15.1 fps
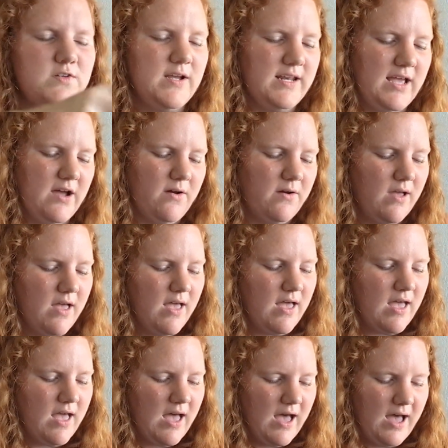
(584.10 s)
right now.
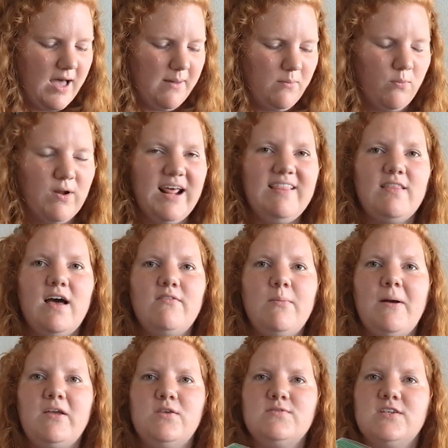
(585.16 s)
What I love
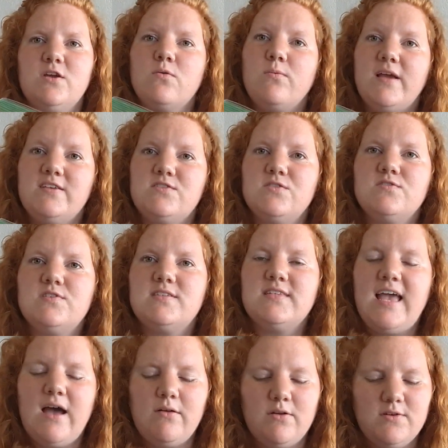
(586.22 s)
about using erasers as
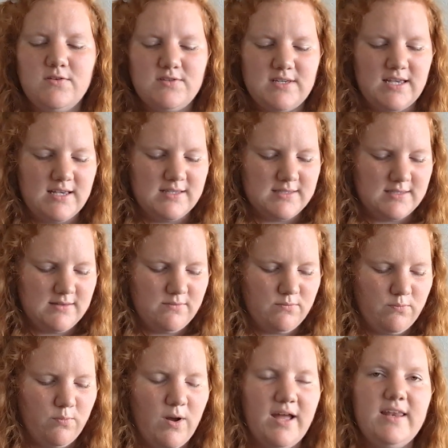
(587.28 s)
counters is,
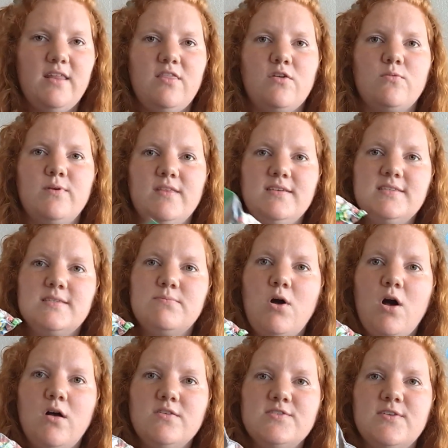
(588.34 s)
one, they're really
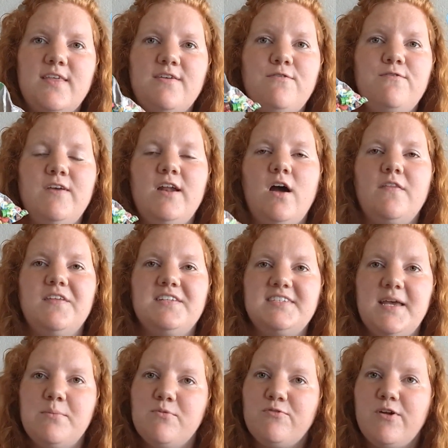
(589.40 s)
small, so they fit on the
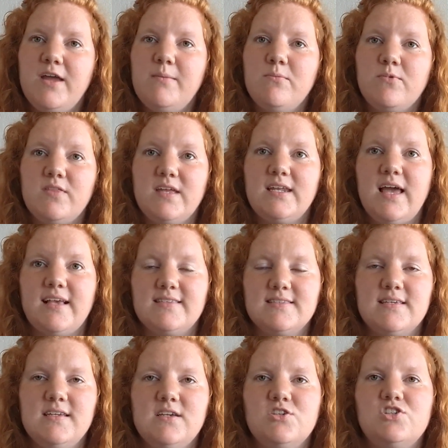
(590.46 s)
tin frame really
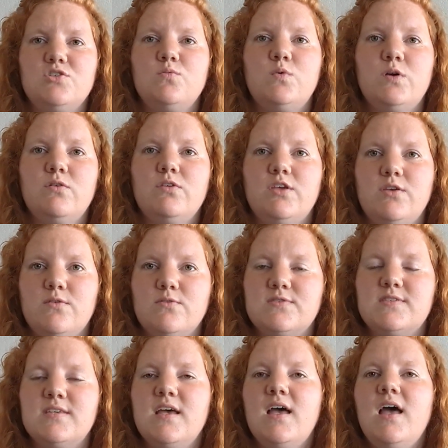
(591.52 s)
nicely, because you will
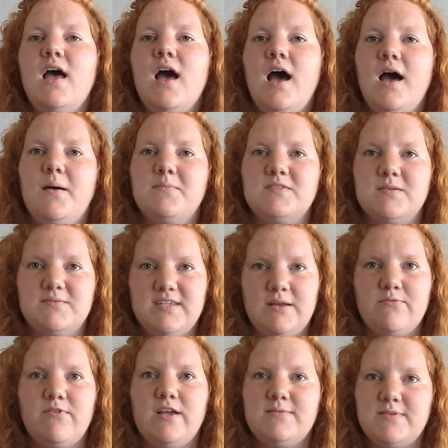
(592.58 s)
use some
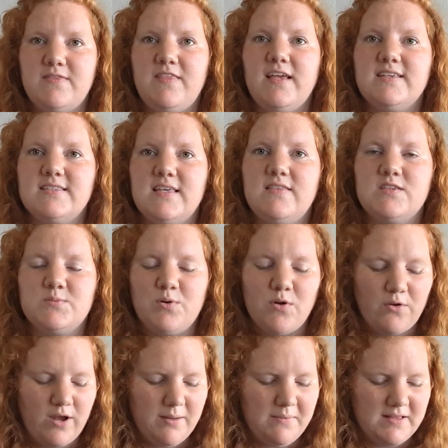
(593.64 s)
tin frames and things in this
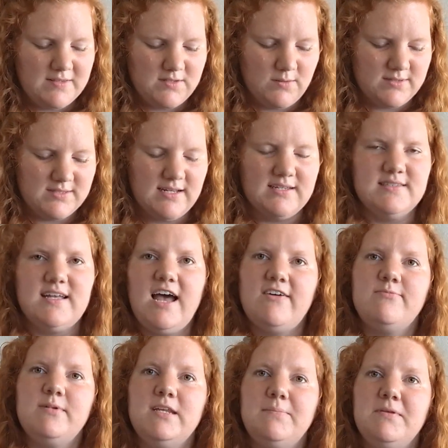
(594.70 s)
program, and so it's nice to have
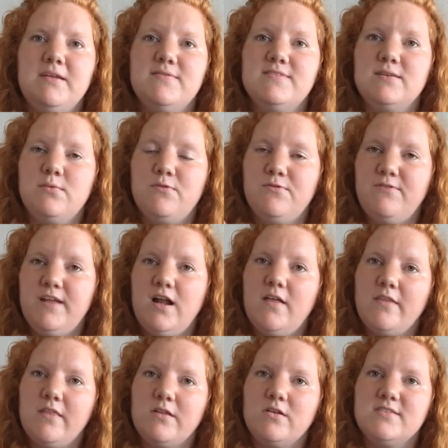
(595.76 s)
manipulatives that will fit
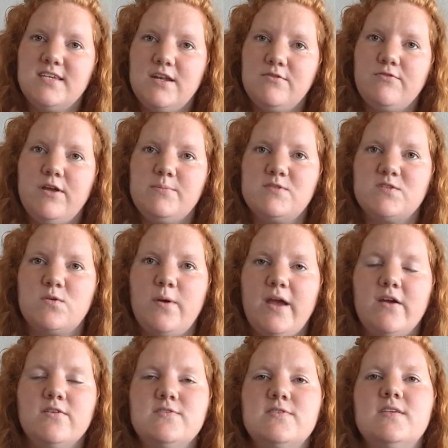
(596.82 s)
on the little tin frame
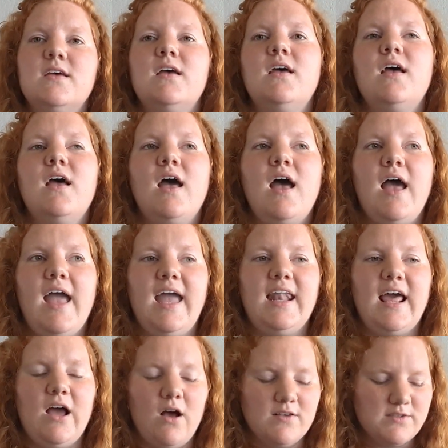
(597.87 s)
squares. And
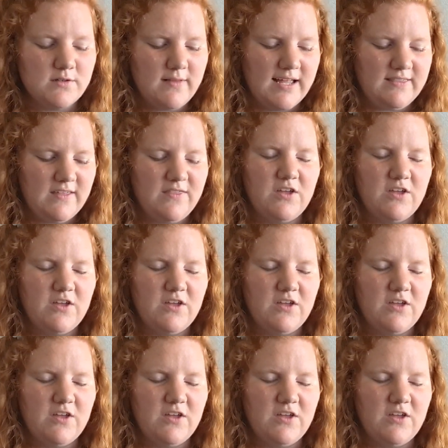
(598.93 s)
I also like that